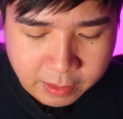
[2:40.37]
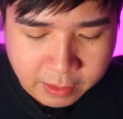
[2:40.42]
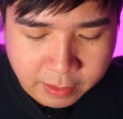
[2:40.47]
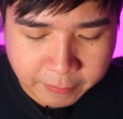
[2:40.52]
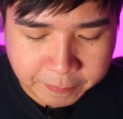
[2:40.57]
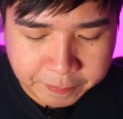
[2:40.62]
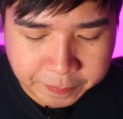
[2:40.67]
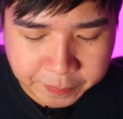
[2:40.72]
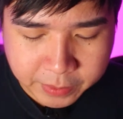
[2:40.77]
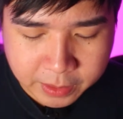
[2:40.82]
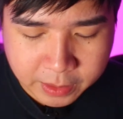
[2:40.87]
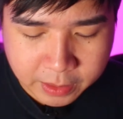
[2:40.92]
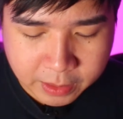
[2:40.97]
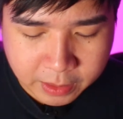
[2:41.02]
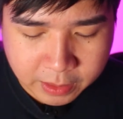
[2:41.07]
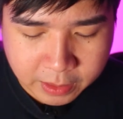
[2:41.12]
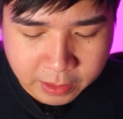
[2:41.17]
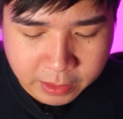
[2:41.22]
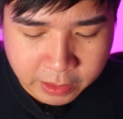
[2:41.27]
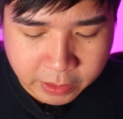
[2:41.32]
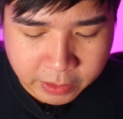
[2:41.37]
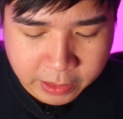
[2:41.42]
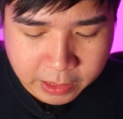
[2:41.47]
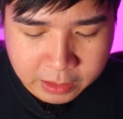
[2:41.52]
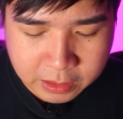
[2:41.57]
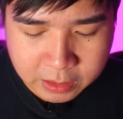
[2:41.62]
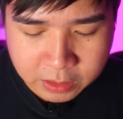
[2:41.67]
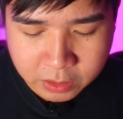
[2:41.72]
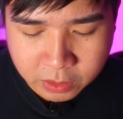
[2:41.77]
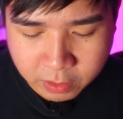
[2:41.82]
Yep. Allow
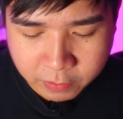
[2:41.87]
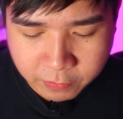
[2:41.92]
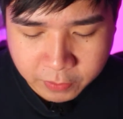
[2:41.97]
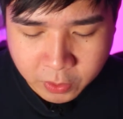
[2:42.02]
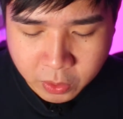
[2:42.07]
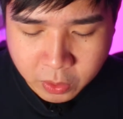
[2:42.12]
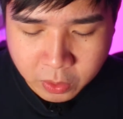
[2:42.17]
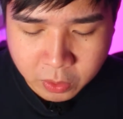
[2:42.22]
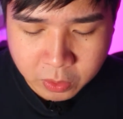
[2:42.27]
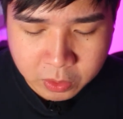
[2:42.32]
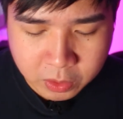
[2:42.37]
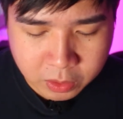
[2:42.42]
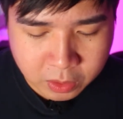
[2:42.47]
access to all photos,